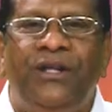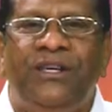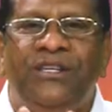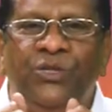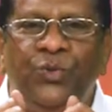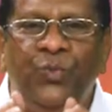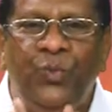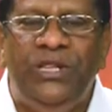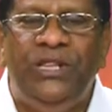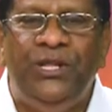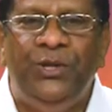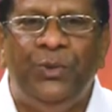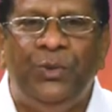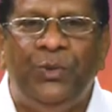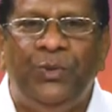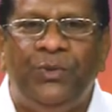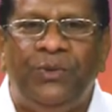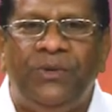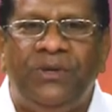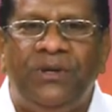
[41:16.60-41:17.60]
is with
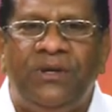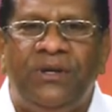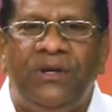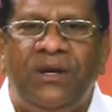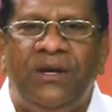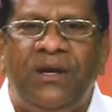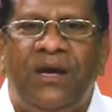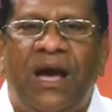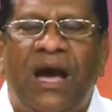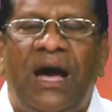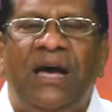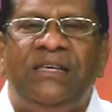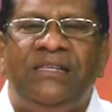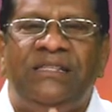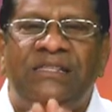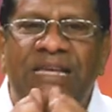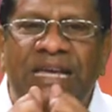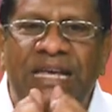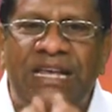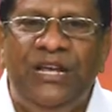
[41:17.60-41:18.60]
you,
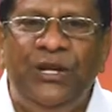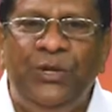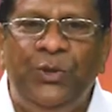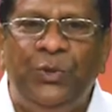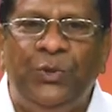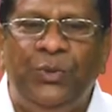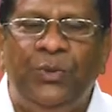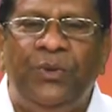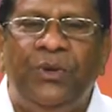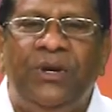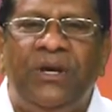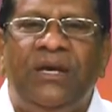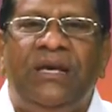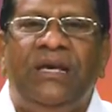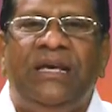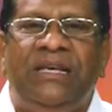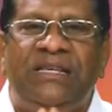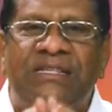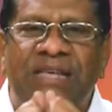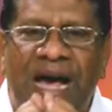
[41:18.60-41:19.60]
is in you,
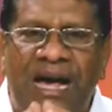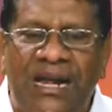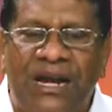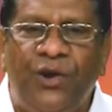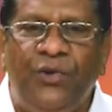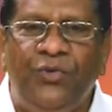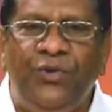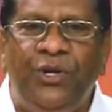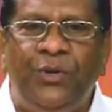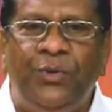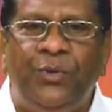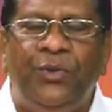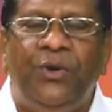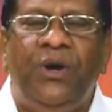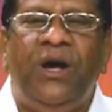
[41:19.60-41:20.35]
is around you,